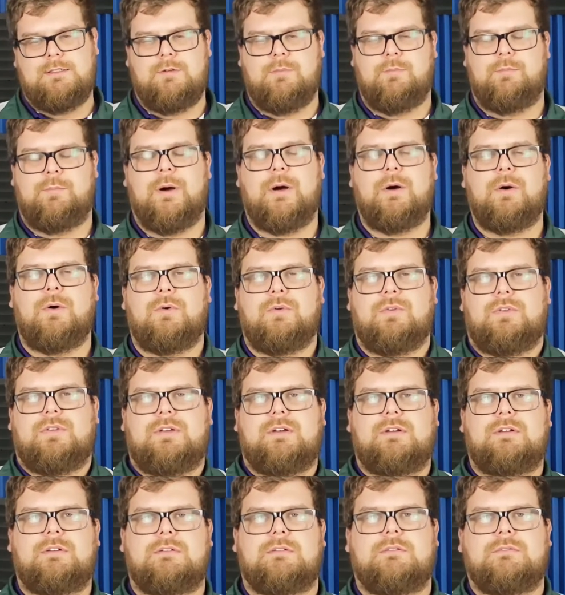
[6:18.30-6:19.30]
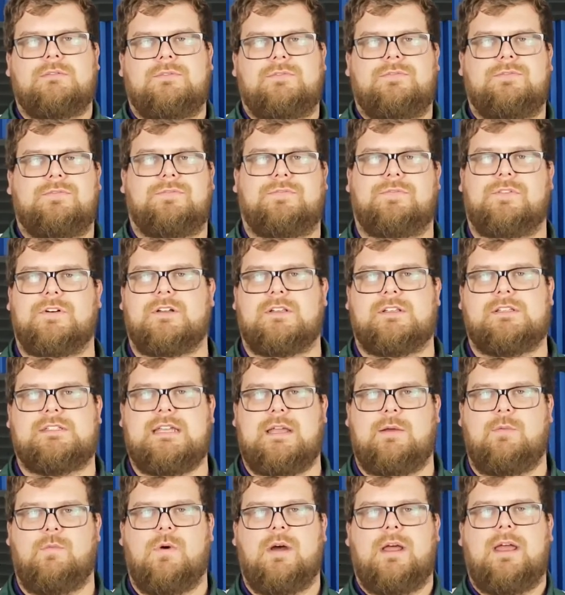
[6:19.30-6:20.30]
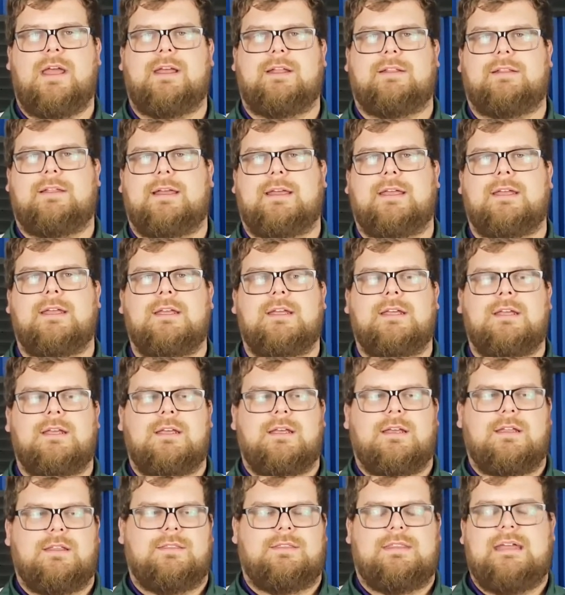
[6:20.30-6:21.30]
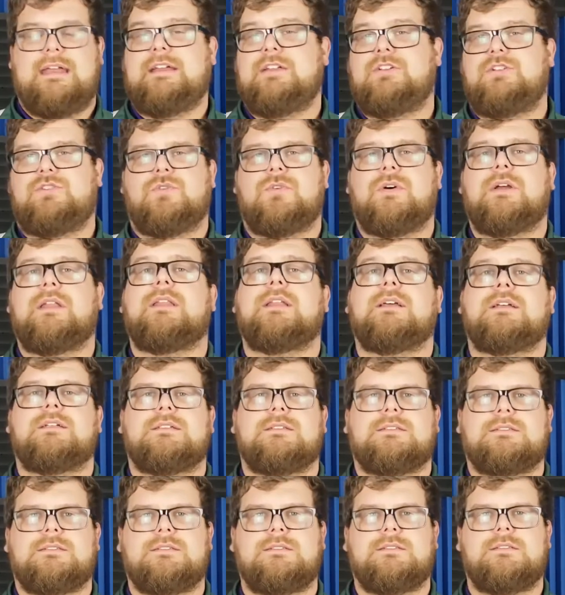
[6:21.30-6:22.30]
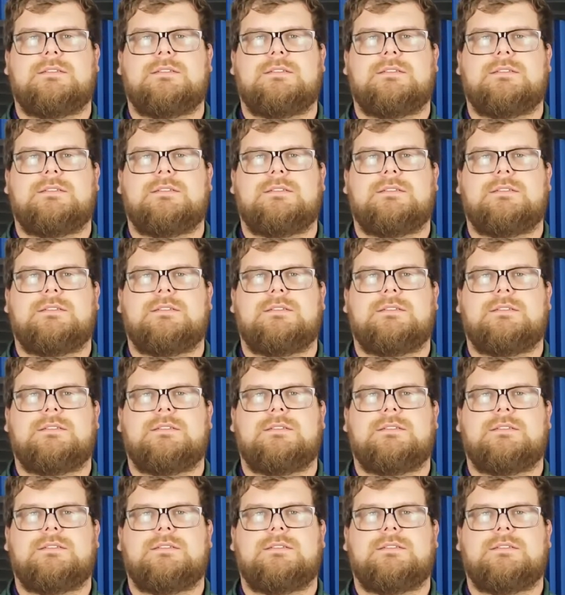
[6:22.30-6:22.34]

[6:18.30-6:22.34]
both feel the same way. Like, they enjoy this.